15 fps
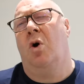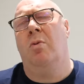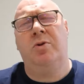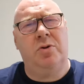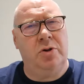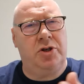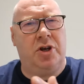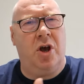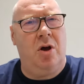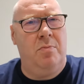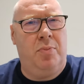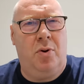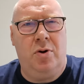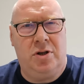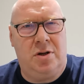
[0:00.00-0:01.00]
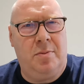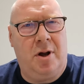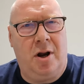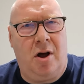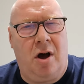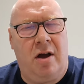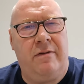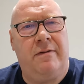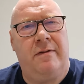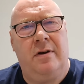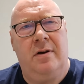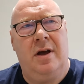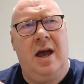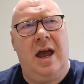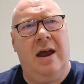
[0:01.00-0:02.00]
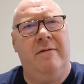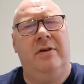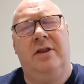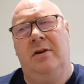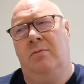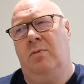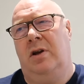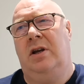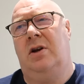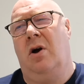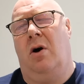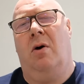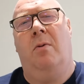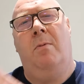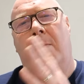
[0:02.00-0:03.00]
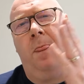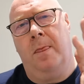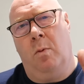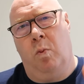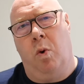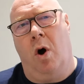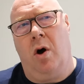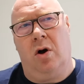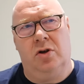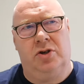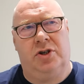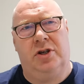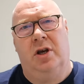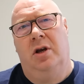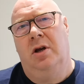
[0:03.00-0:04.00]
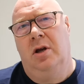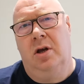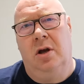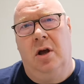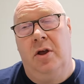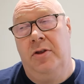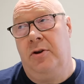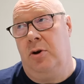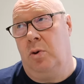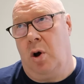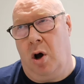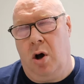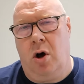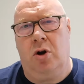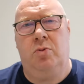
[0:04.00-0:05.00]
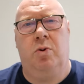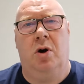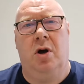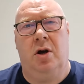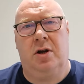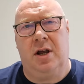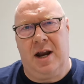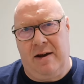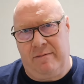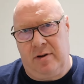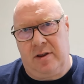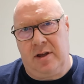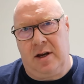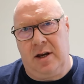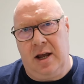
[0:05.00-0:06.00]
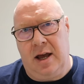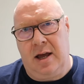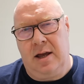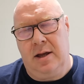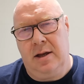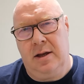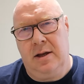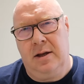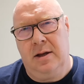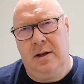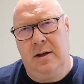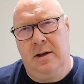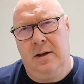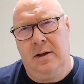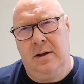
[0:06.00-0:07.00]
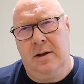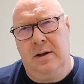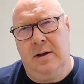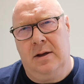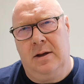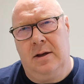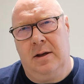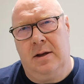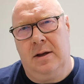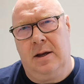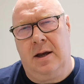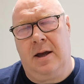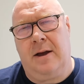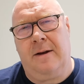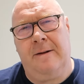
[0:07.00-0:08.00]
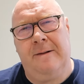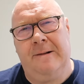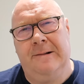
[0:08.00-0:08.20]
Up to a certain point in my life, everything we got was through hard work and everything, yeah? Yeah?